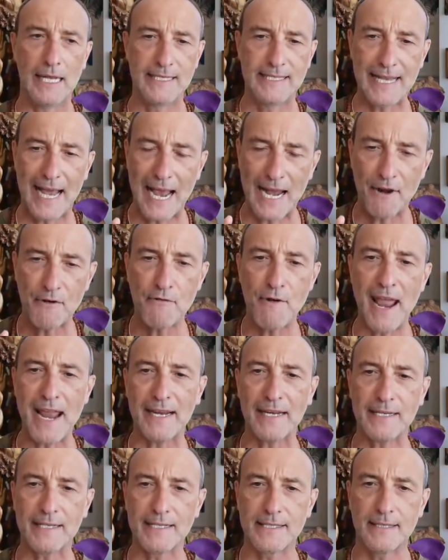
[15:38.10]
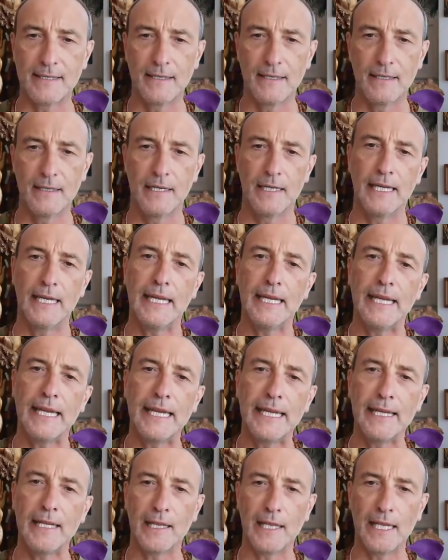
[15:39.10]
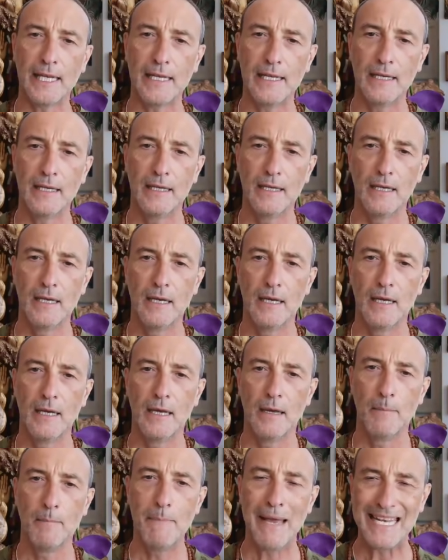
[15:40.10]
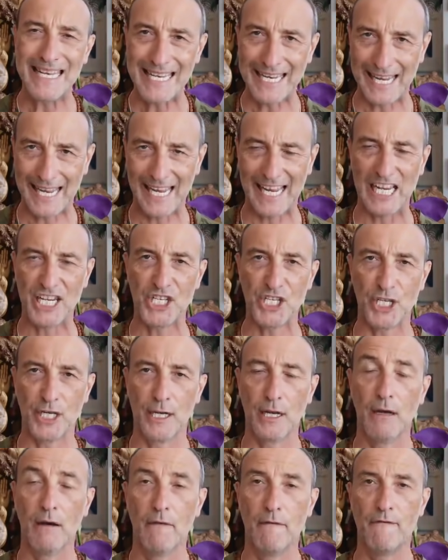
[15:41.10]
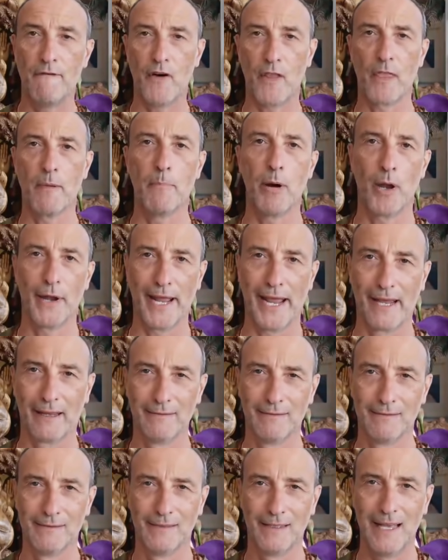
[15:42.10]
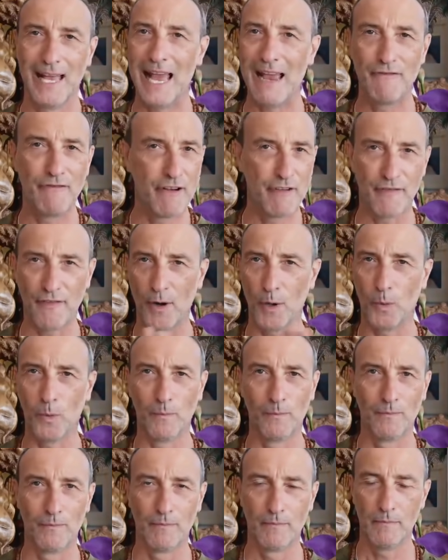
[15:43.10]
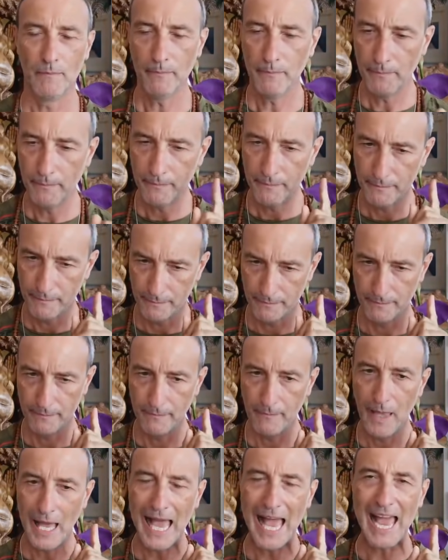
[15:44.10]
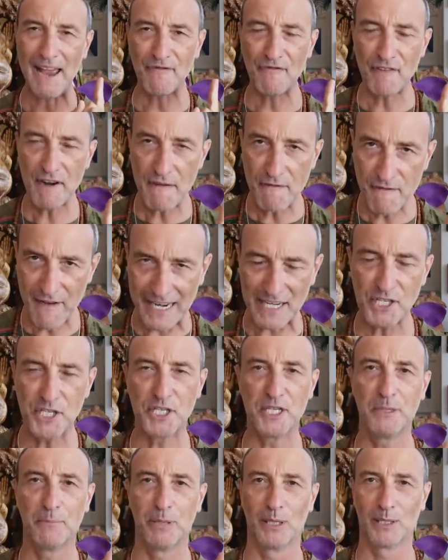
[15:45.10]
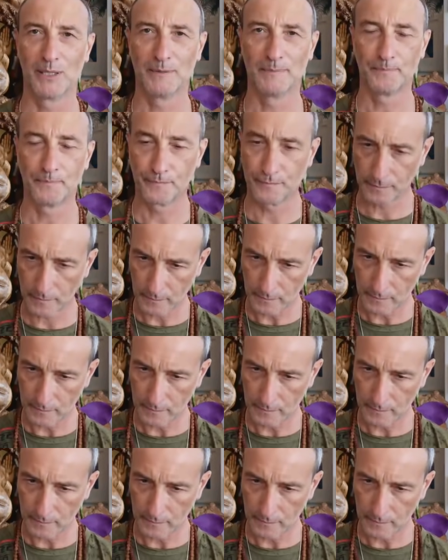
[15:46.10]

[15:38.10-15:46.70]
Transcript: a direct healing medication for the body. Every fruit. Every vegetable